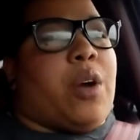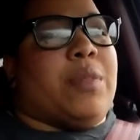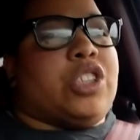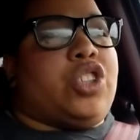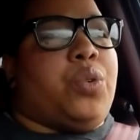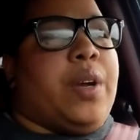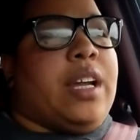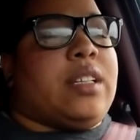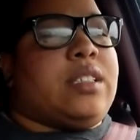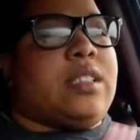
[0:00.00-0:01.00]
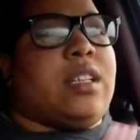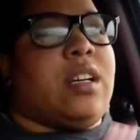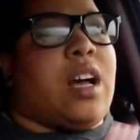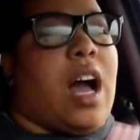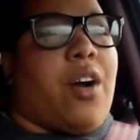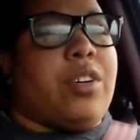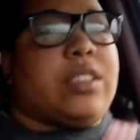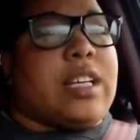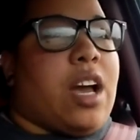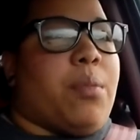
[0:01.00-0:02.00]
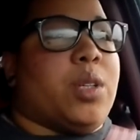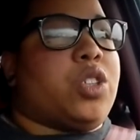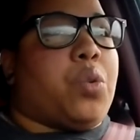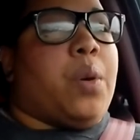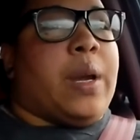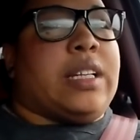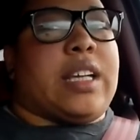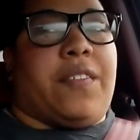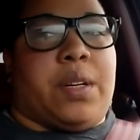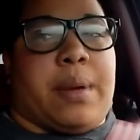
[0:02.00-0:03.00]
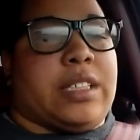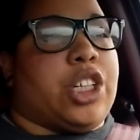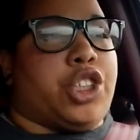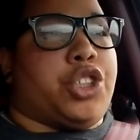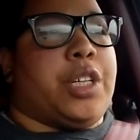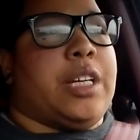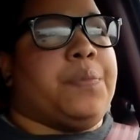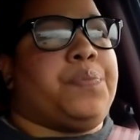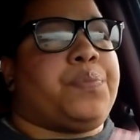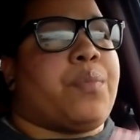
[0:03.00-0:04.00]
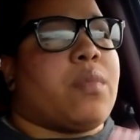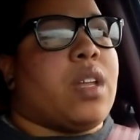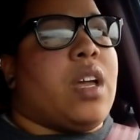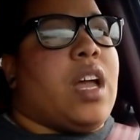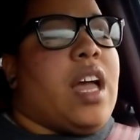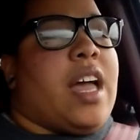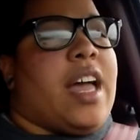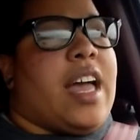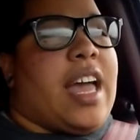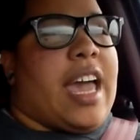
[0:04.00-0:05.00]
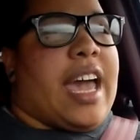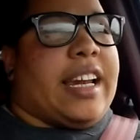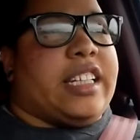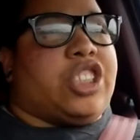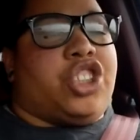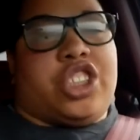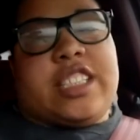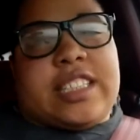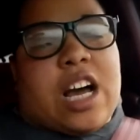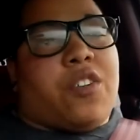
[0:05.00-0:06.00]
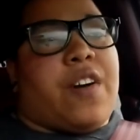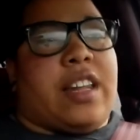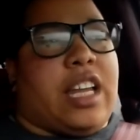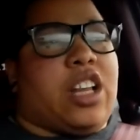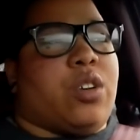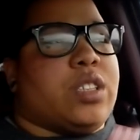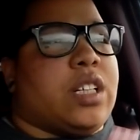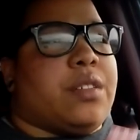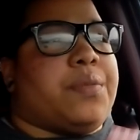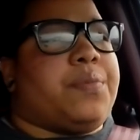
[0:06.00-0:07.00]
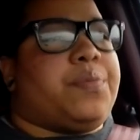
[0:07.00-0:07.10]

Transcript: for almost 2 weeks. I would say almost 3 weeks after my surgery. And it's just now finally closing.